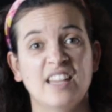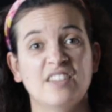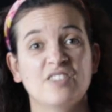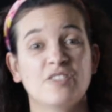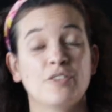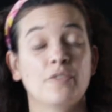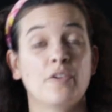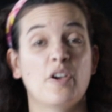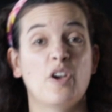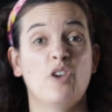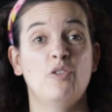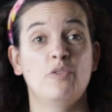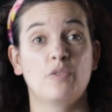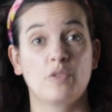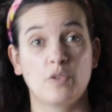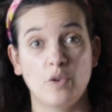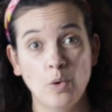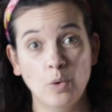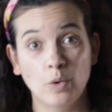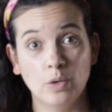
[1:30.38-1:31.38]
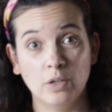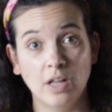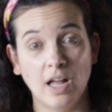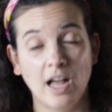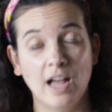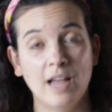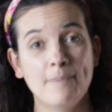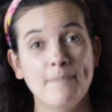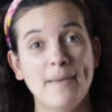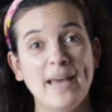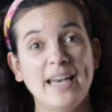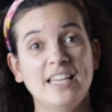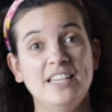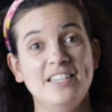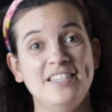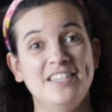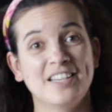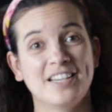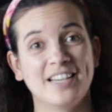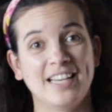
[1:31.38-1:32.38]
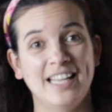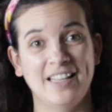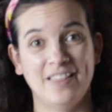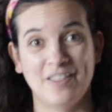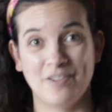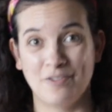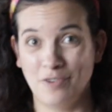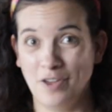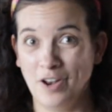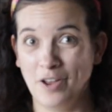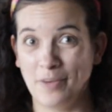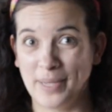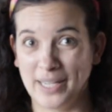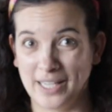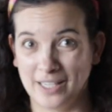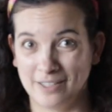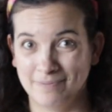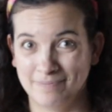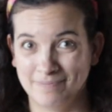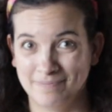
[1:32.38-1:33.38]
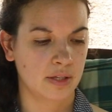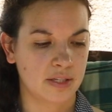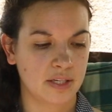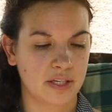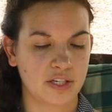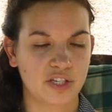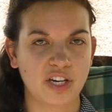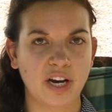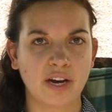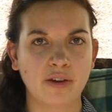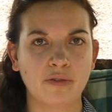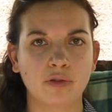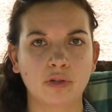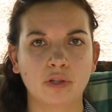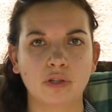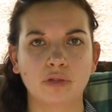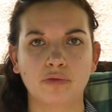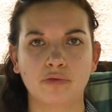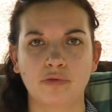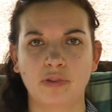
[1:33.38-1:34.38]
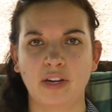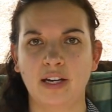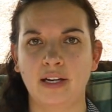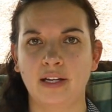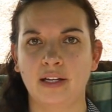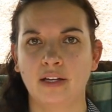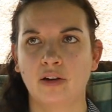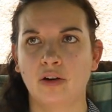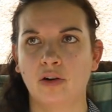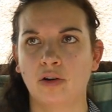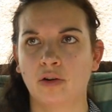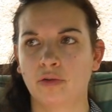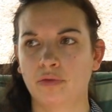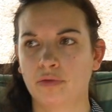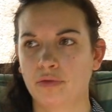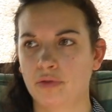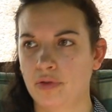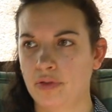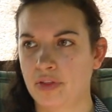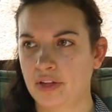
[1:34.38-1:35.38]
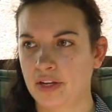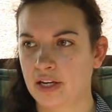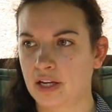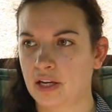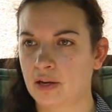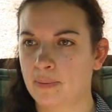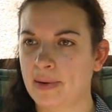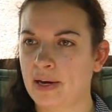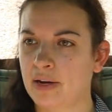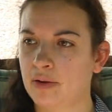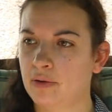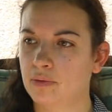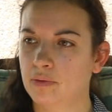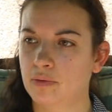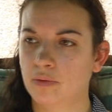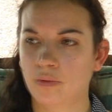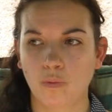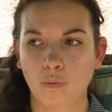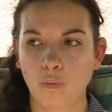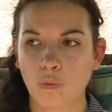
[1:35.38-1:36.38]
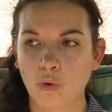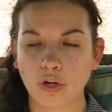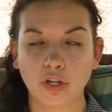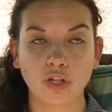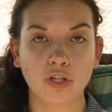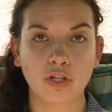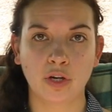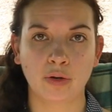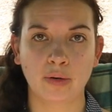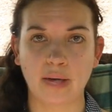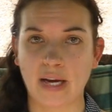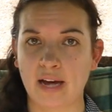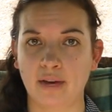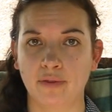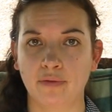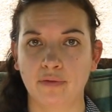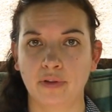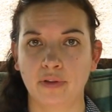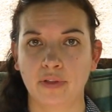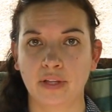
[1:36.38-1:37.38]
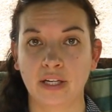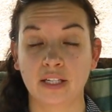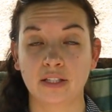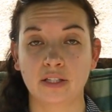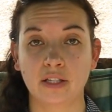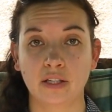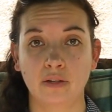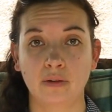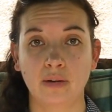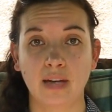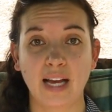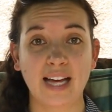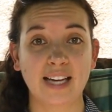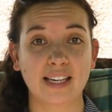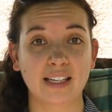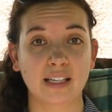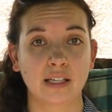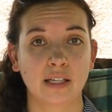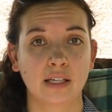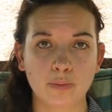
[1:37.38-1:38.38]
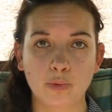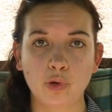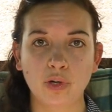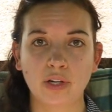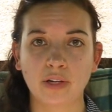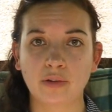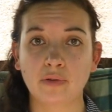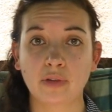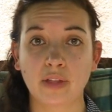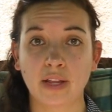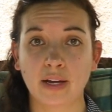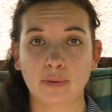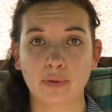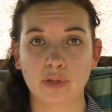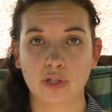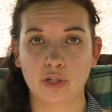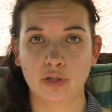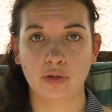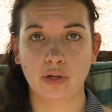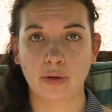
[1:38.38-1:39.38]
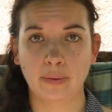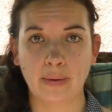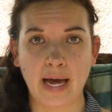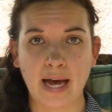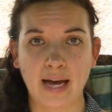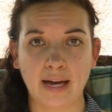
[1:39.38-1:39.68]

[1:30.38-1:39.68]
And sort of overall, I managed to glean the following. There's a general feeling of thinking about what you don't have, the things that you lack, mourning for that which you don't